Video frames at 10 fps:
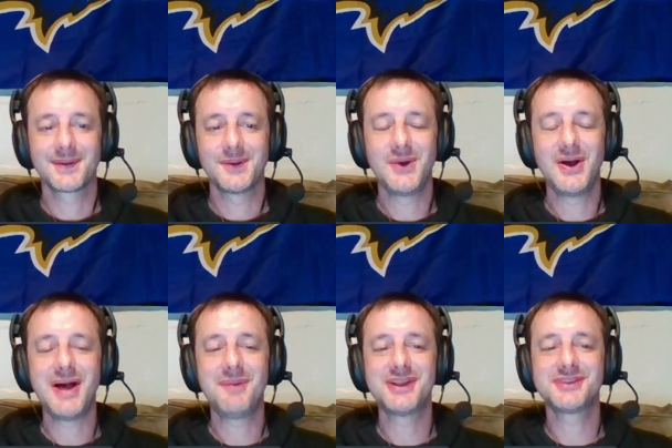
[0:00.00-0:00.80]
Well,
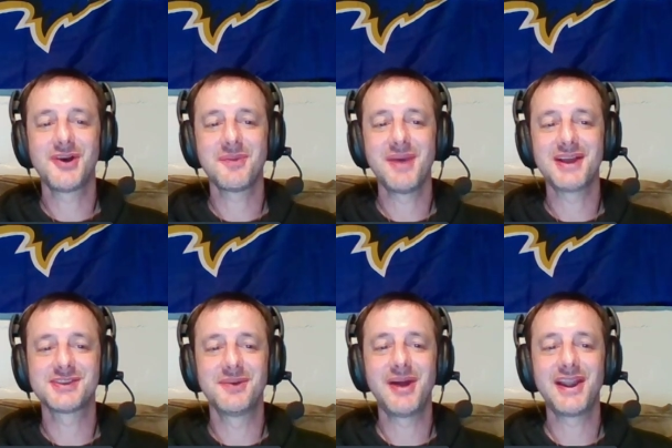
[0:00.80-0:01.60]
I'm gonna talk about
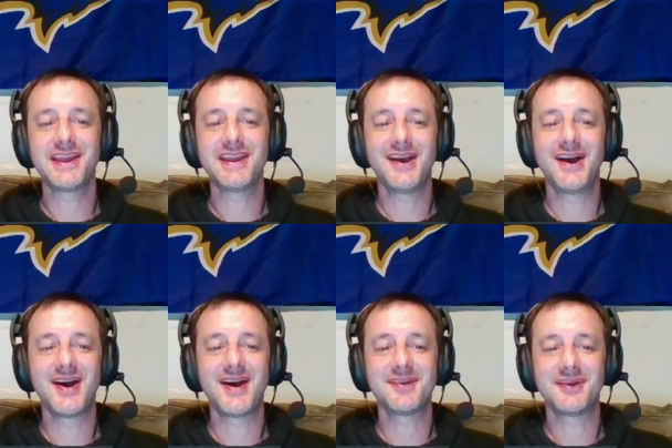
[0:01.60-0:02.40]
somebody
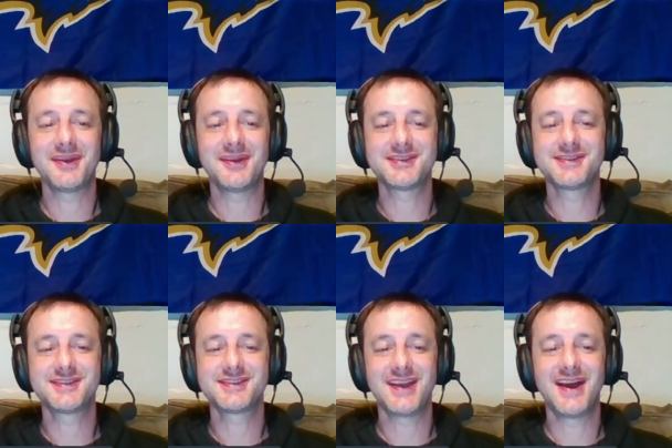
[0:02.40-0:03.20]
uh,
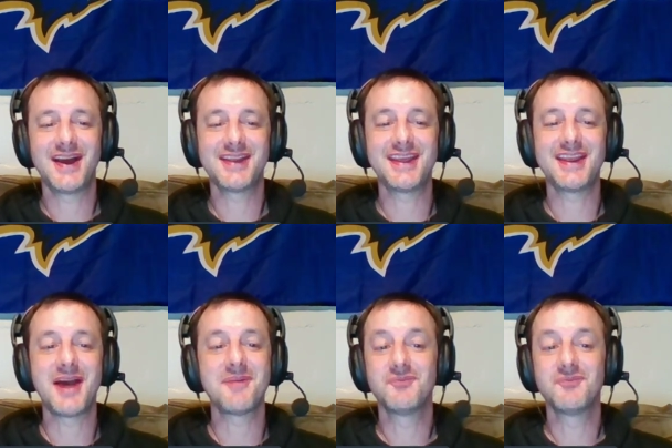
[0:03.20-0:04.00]
uh, that
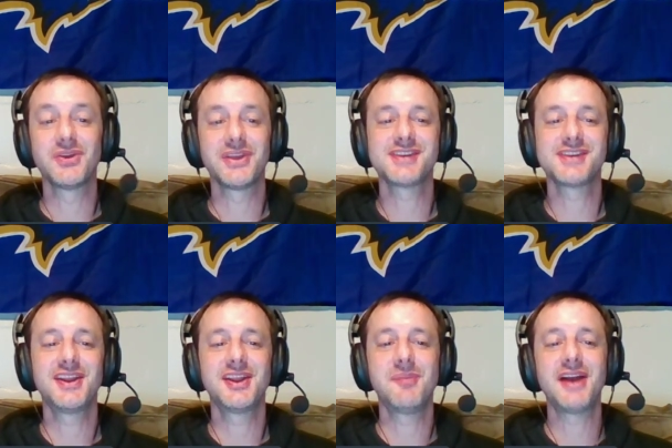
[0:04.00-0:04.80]
I'm really
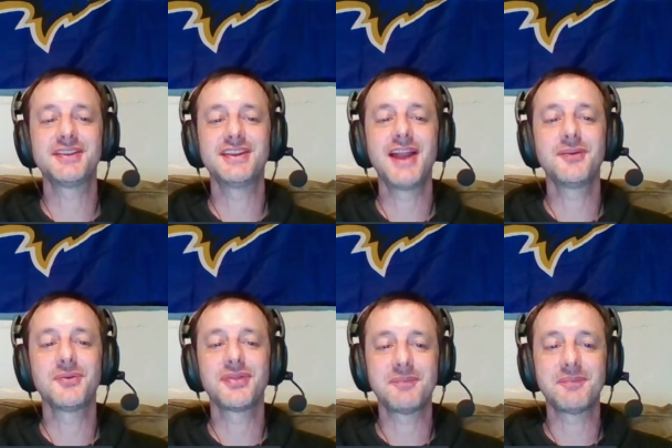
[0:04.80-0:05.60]
excited about that I
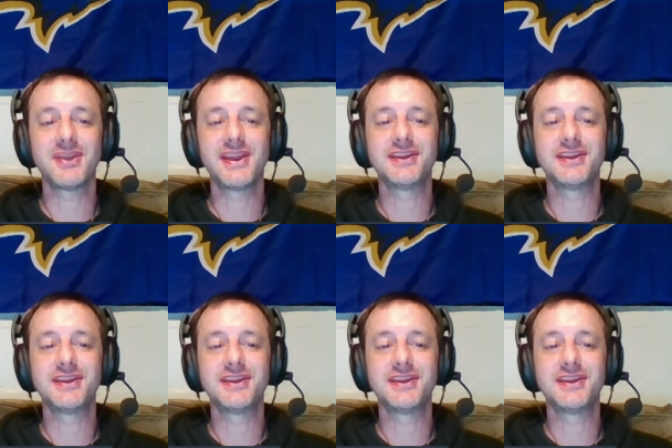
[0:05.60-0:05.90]
don't think played